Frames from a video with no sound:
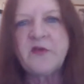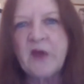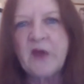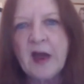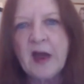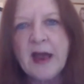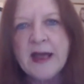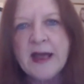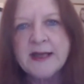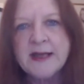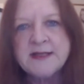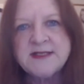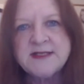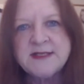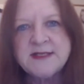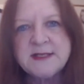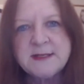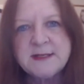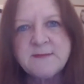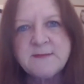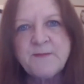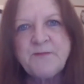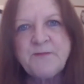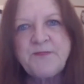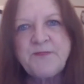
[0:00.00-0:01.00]
because
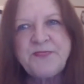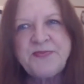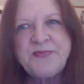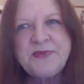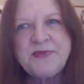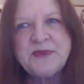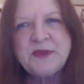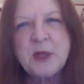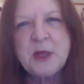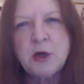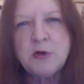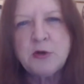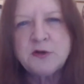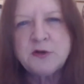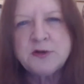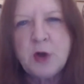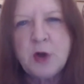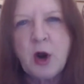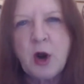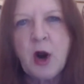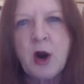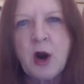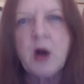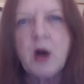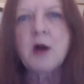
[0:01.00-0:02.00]
guys,
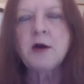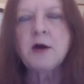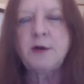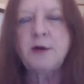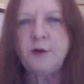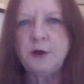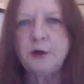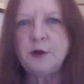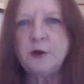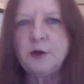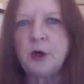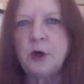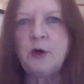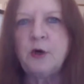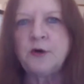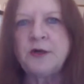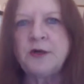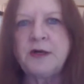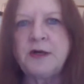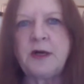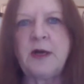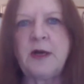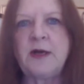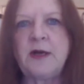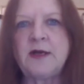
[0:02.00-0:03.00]
those are
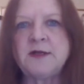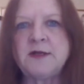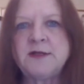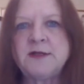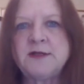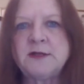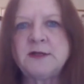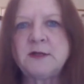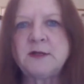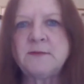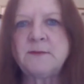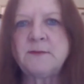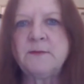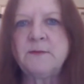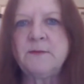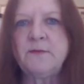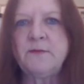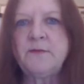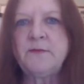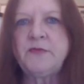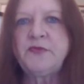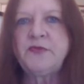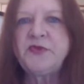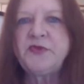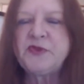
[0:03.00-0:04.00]
your golden nuggets.
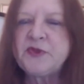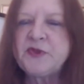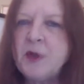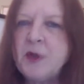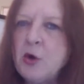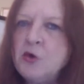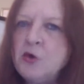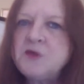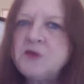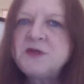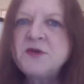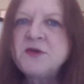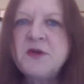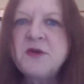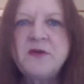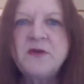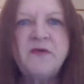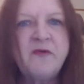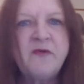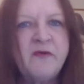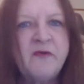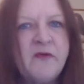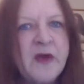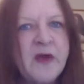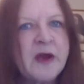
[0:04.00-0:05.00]

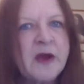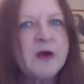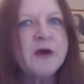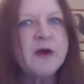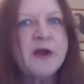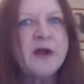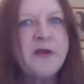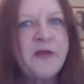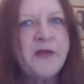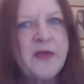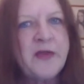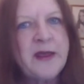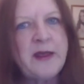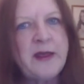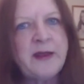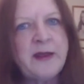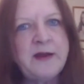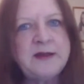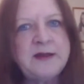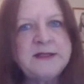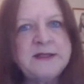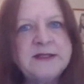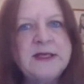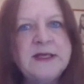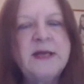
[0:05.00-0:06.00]
Those are the very
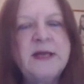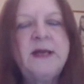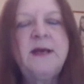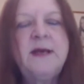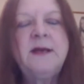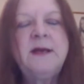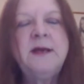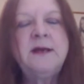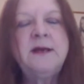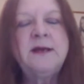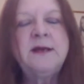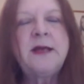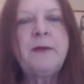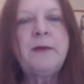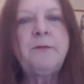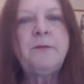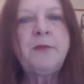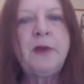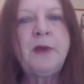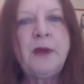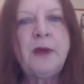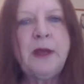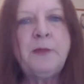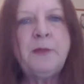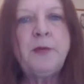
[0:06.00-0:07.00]
things
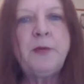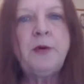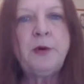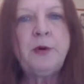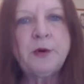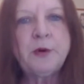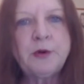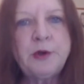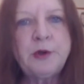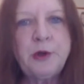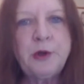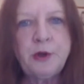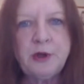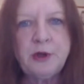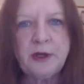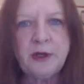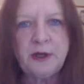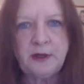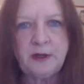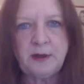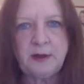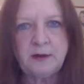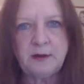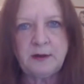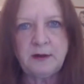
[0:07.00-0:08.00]
that people are
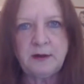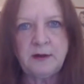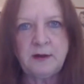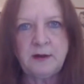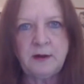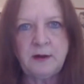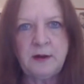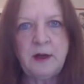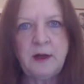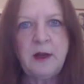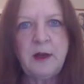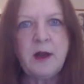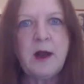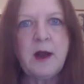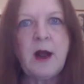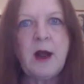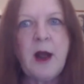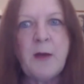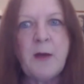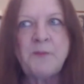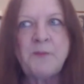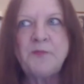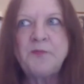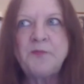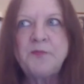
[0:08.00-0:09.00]
looking
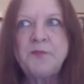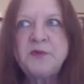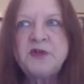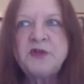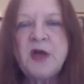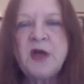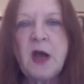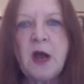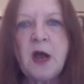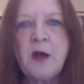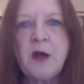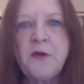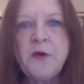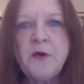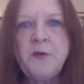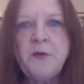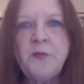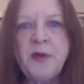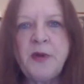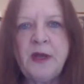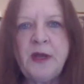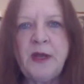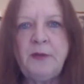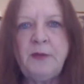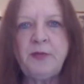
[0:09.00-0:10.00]
up to
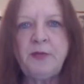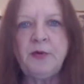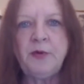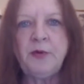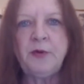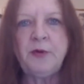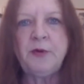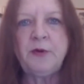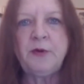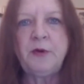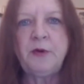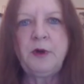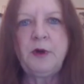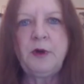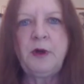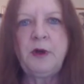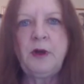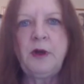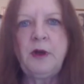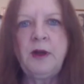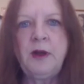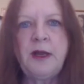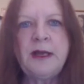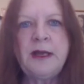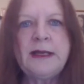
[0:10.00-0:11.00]
other people
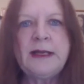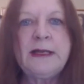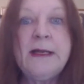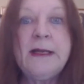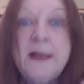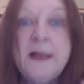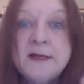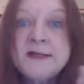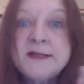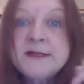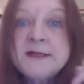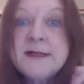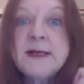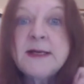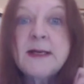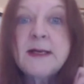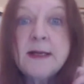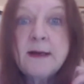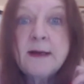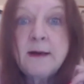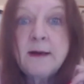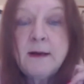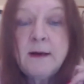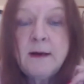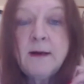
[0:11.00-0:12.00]
and
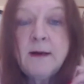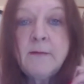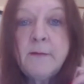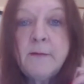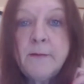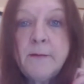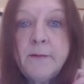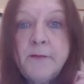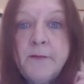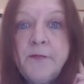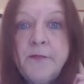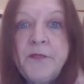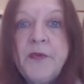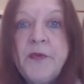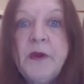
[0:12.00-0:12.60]
listening